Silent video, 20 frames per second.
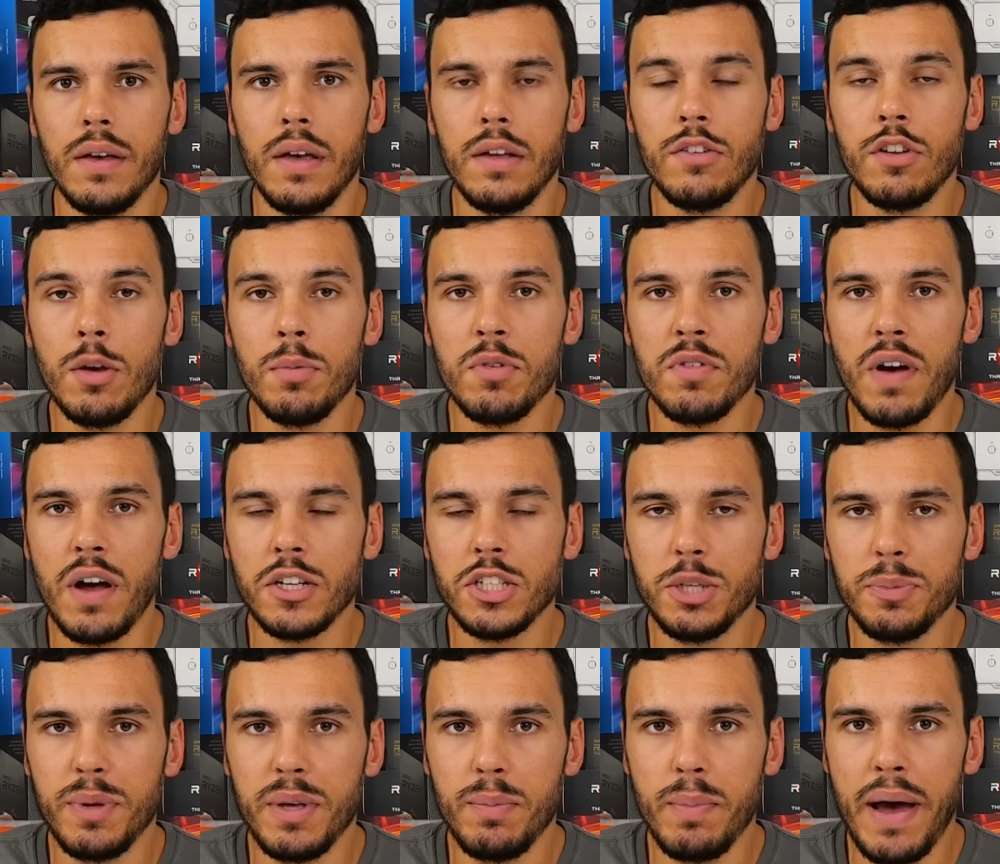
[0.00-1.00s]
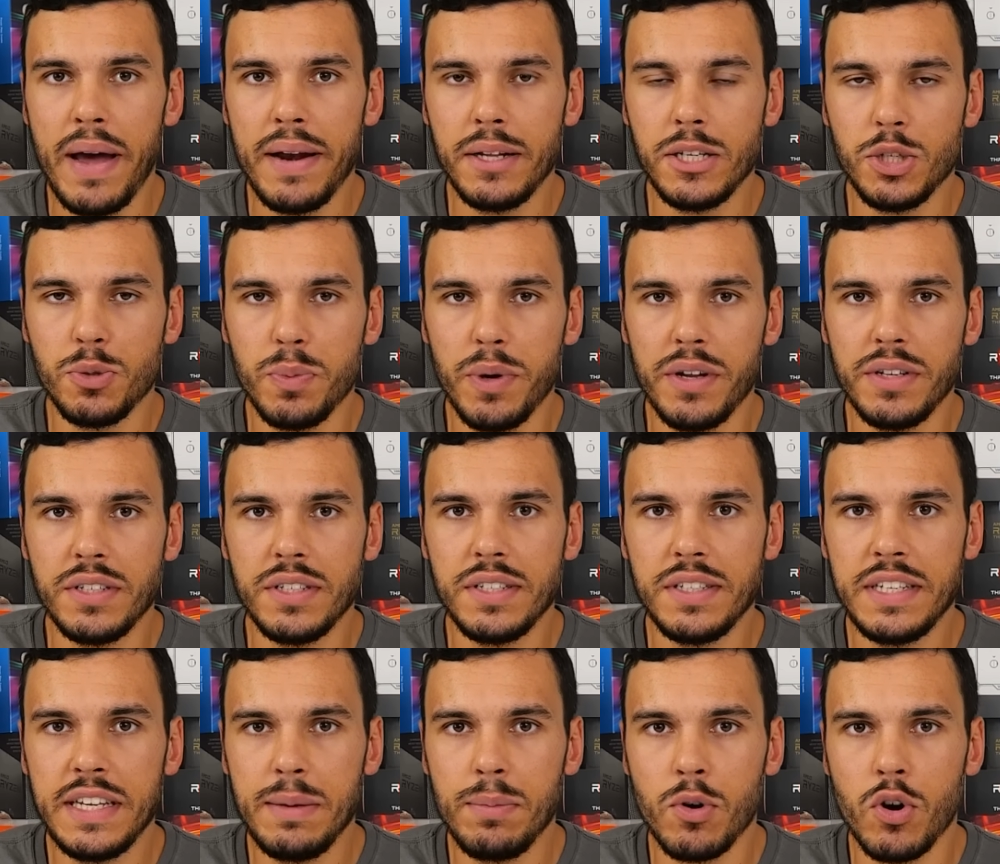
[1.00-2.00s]
In terms of RGB management,
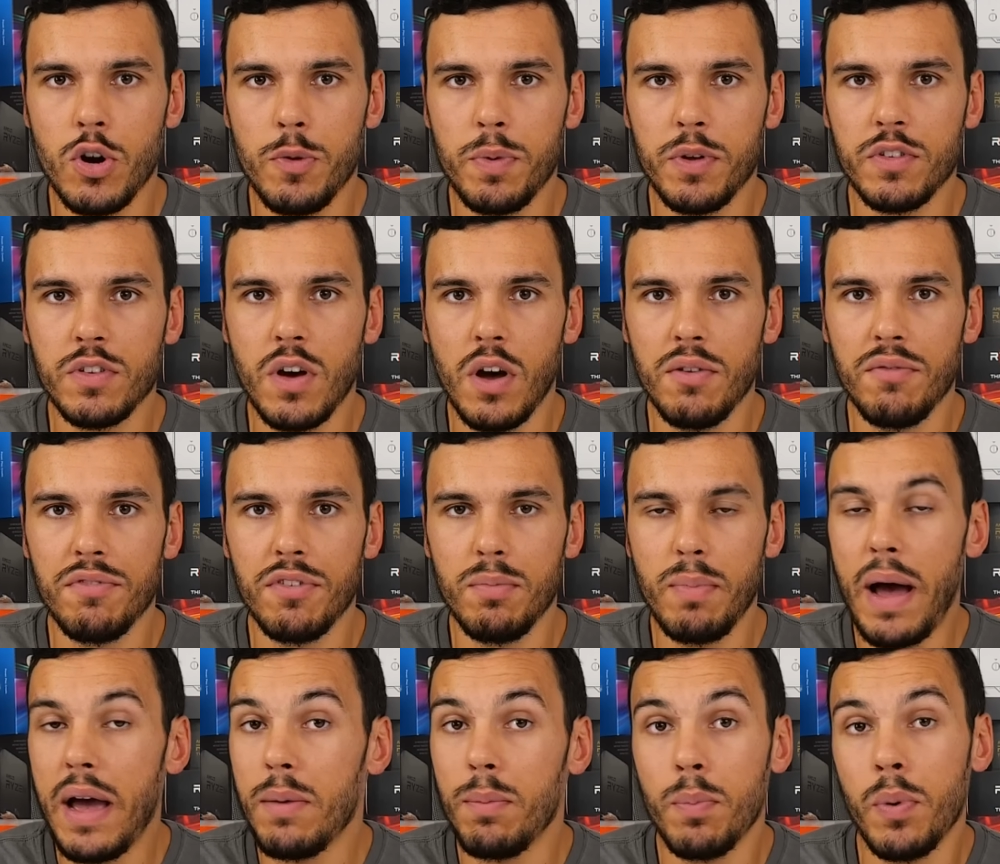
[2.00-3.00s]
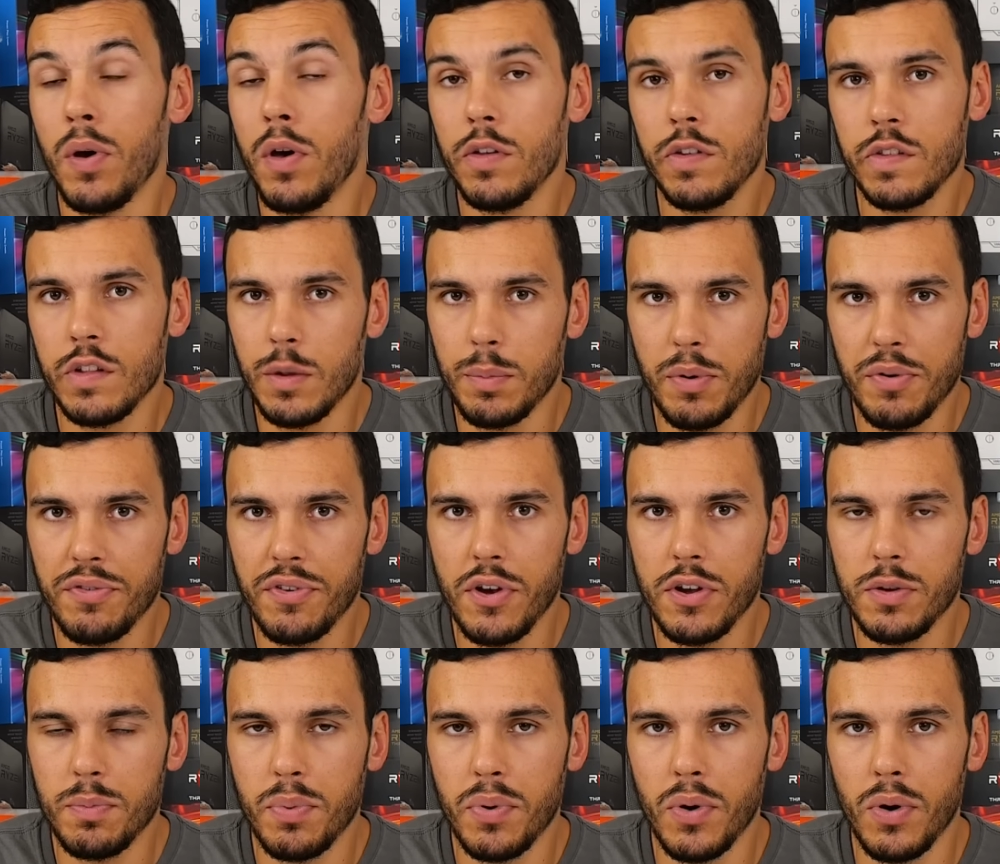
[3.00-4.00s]
Team Group has gone for my personal
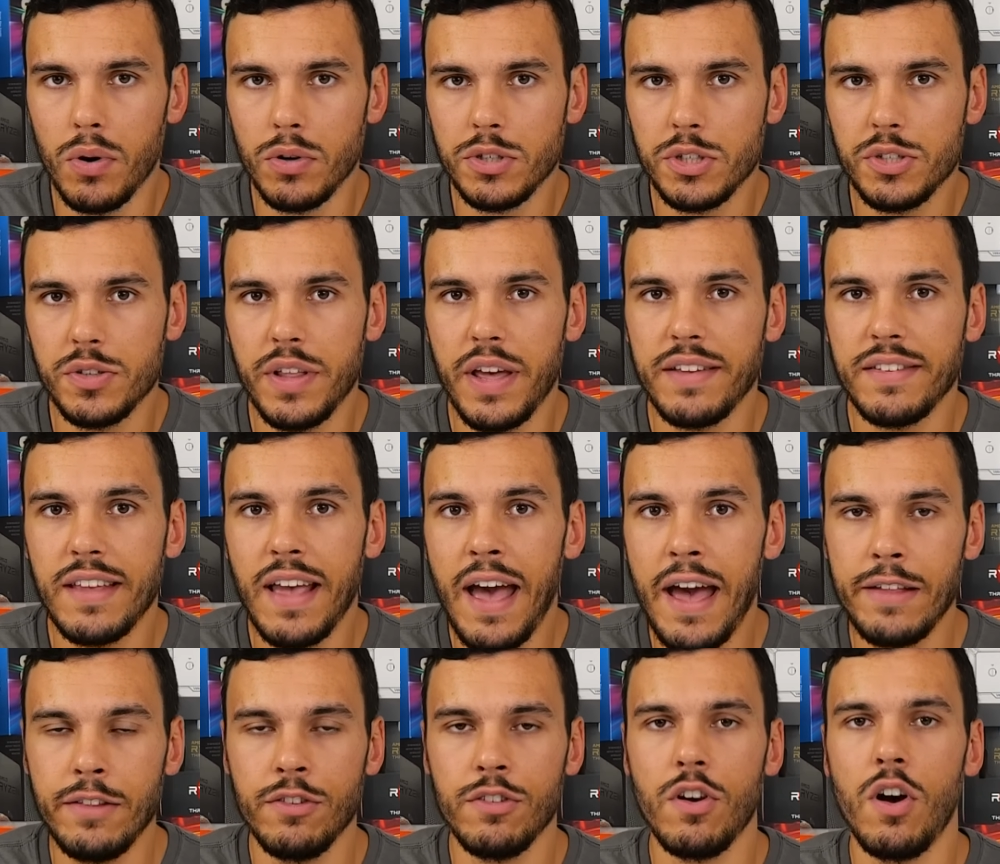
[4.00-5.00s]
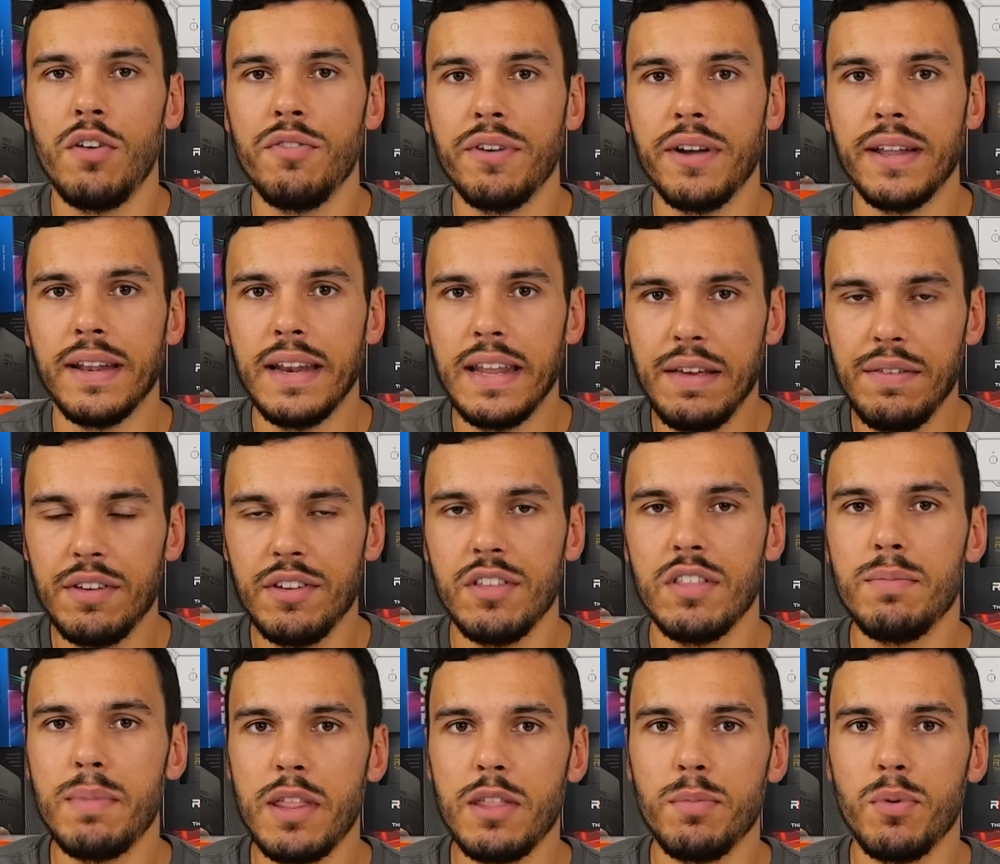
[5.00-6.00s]
preferred approach, so that's hands off and leave it to
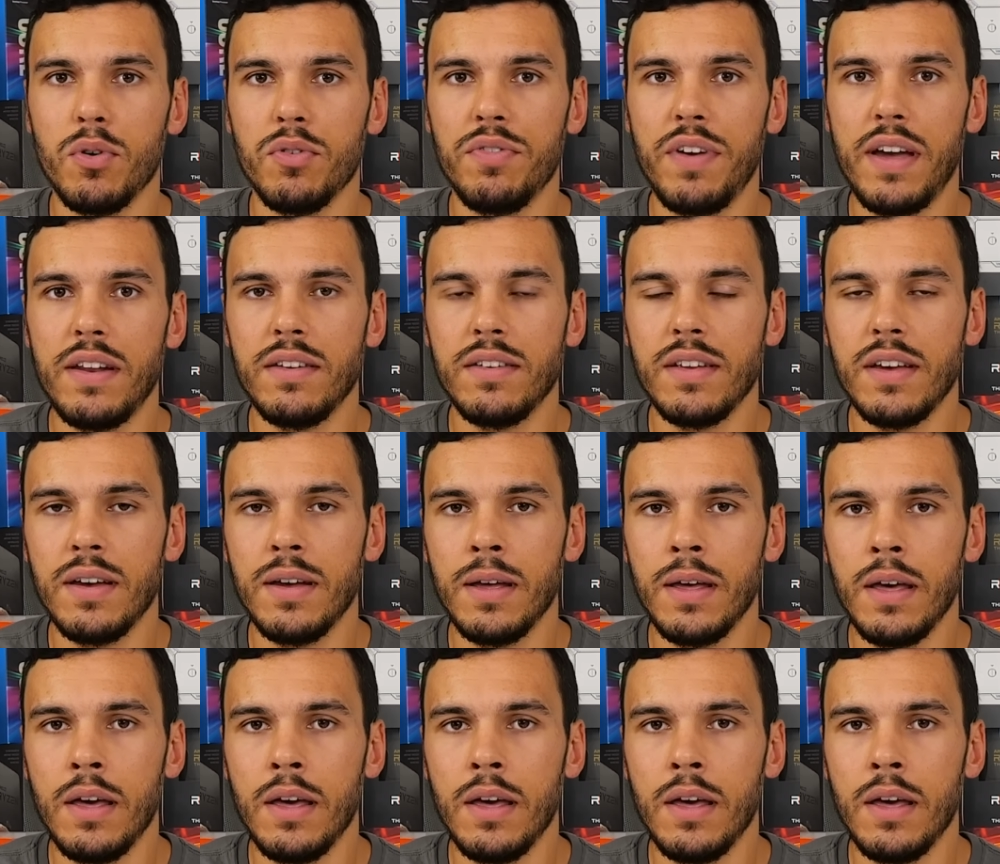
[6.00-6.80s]
the motherboard vendor.